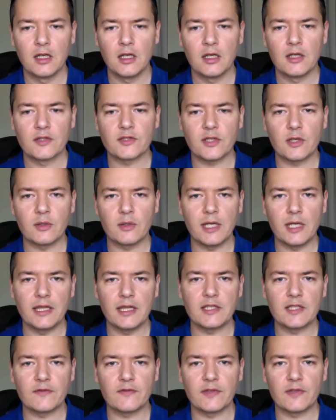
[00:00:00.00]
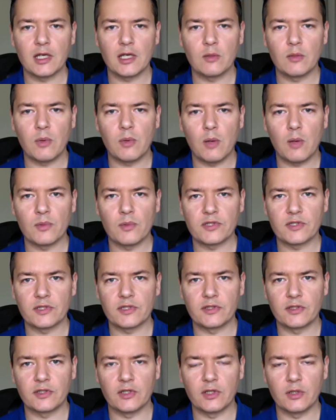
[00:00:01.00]
So in this video what I wanted to
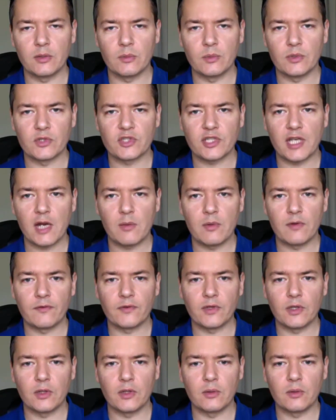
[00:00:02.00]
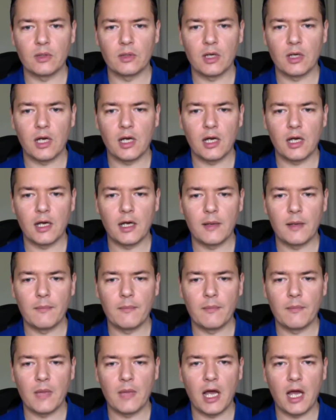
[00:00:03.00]
do was share with you
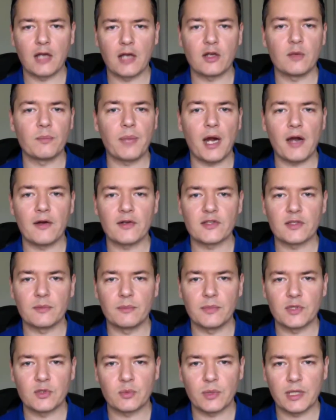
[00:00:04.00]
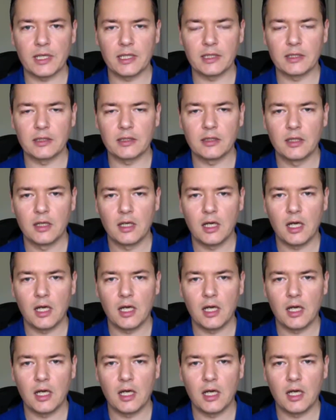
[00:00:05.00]
a comparison between